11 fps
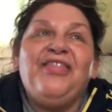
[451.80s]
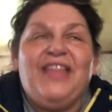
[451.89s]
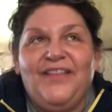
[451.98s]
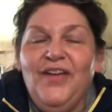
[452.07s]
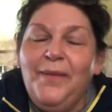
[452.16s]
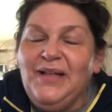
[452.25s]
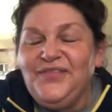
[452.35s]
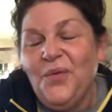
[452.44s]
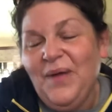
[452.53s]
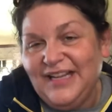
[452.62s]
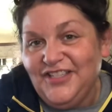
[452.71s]
thank you very much
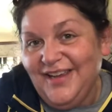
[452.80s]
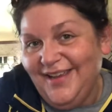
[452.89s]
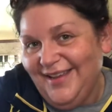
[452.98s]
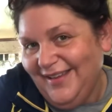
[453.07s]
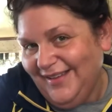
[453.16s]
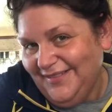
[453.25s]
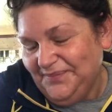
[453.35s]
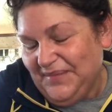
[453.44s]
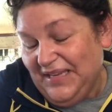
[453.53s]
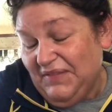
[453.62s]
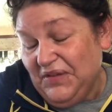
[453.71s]
for watching.
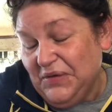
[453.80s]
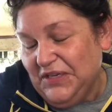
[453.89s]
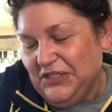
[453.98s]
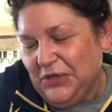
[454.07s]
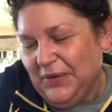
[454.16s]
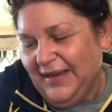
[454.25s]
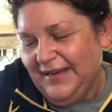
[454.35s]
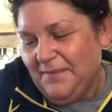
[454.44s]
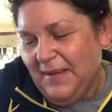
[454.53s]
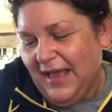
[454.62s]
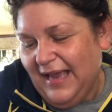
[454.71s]
If you enjoyed
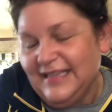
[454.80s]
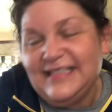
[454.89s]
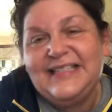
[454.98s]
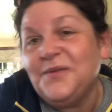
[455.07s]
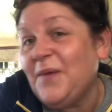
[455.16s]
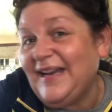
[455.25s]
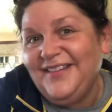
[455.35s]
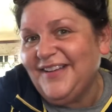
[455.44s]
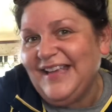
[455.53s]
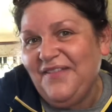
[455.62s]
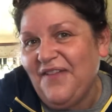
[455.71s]
my sweaty
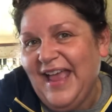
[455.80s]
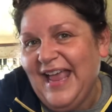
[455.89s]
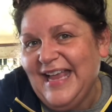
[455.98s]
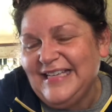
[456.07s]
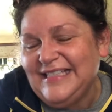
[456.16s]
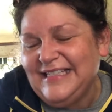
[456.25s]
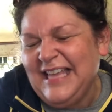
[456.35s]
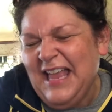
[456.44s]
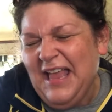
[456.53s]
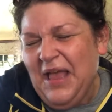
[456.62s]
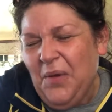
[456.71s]
looking face
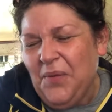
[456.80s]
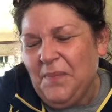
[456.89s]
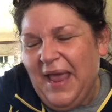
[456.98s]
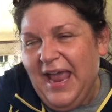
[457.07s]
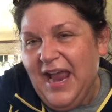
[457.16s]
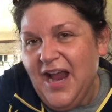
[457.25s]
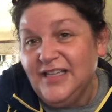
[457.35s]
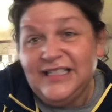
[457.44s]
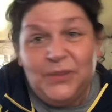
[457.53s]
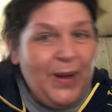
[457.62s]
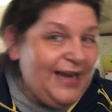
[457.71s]
with my hair
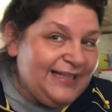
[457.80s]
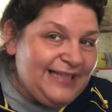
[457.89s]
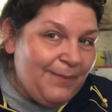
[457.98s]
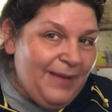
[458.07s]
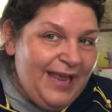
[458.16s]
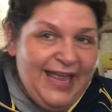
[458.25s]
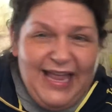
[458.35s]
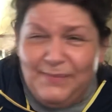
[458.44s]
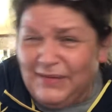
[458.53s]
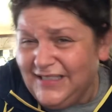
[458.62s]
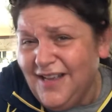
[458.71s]
sweating on top of my
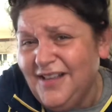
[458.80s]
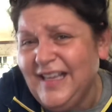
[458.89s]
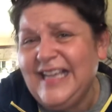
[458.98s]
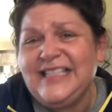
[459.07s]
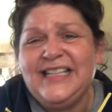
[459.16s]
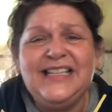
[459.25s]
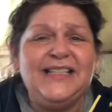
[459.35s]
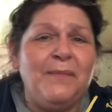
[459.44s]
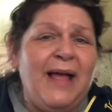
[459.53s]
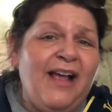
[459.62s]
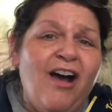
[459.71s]
head, my sunglasses,
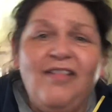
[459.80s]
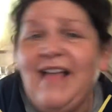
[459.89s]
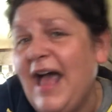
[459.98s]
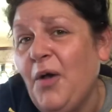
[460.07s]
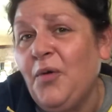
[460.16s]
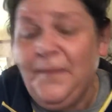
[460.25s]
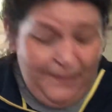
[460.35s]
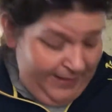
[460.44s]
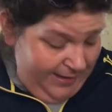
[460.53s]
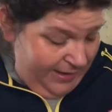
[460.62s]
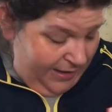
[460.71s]
and my all out
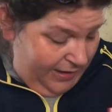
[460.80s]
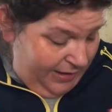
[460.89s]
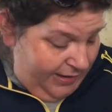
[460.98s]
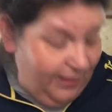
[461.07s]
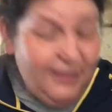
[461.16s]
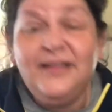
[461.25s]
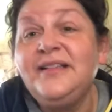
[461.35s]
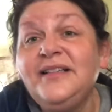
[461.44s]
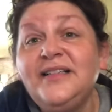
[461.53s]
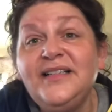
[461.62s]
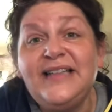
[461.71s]
uh,
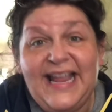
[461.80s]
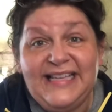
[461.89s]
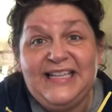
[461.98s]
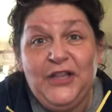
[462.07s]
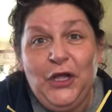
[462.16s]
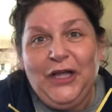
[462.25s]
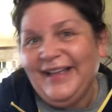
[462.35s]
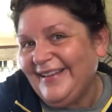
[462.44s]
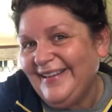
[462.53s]
nasty look,